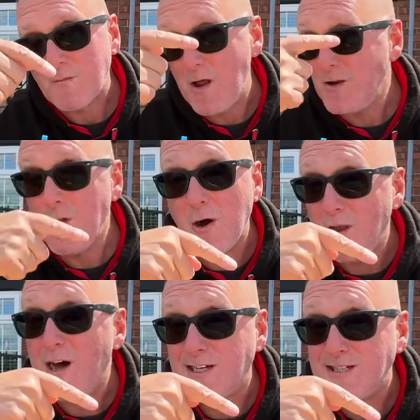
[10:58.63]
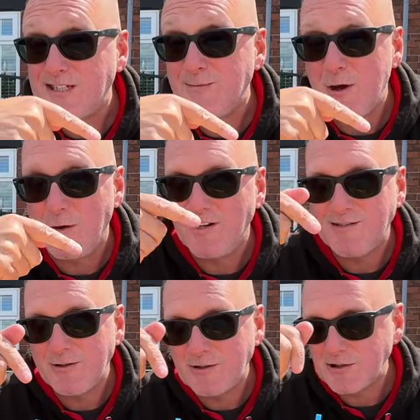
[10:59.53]
and not like it, to be
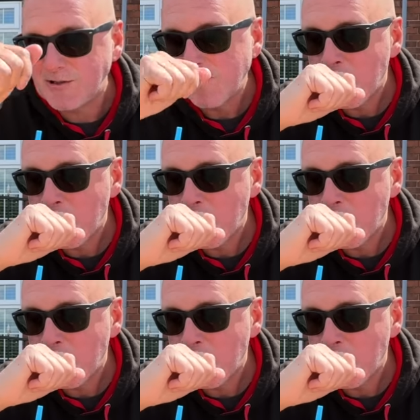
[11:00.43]
honest, because